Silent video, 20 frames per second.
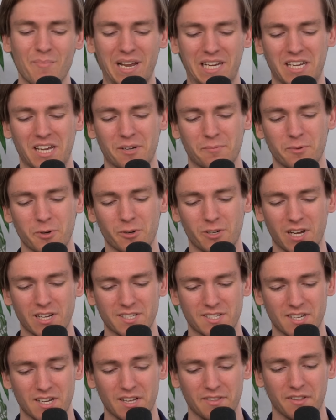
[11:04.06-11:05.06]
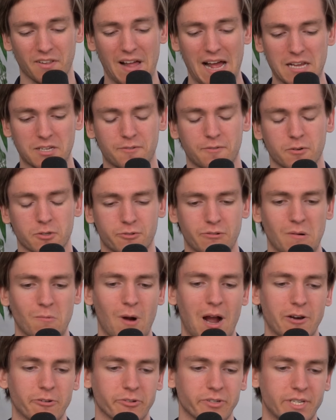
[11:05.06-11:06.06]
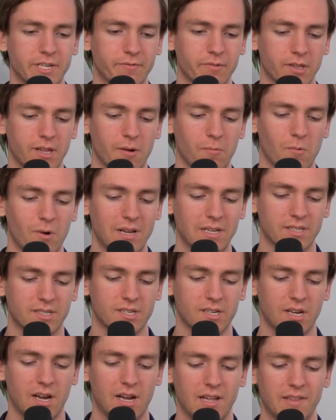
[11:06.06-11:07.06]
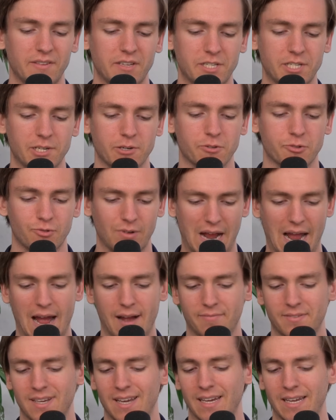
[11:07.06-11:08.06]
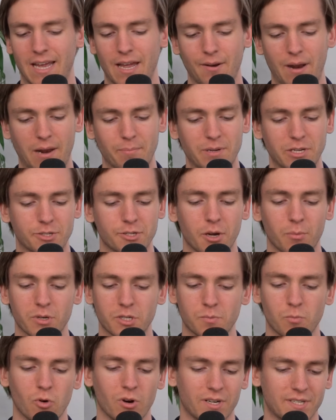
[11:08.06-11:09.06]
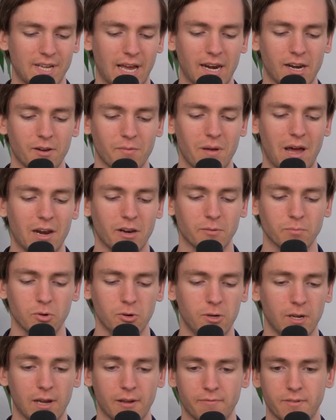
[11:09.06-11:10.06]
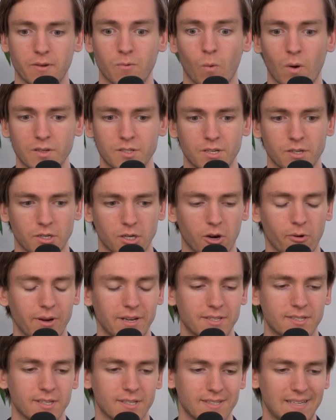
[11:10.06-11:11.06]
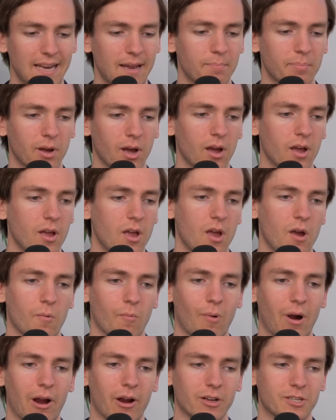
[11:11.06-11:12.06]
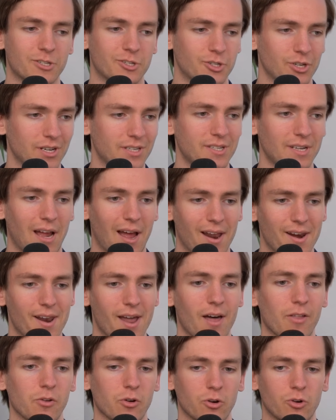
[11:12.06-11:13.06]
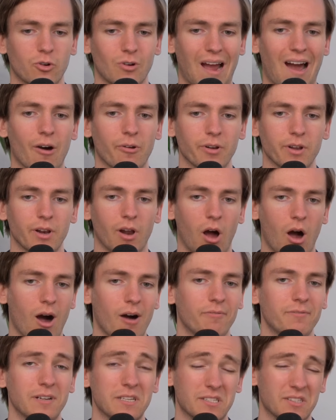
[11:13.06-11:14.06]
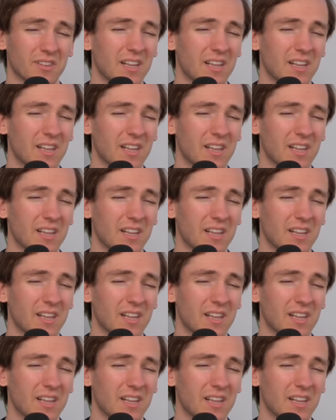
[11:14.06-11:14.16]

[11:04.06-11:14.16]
Emeka Egbuka is the last first-round wide receiver that went in this year's draft. Again, I'd be so much more excited about Egbuka if he wasn't going to Tampa, where it's just another crowded offense.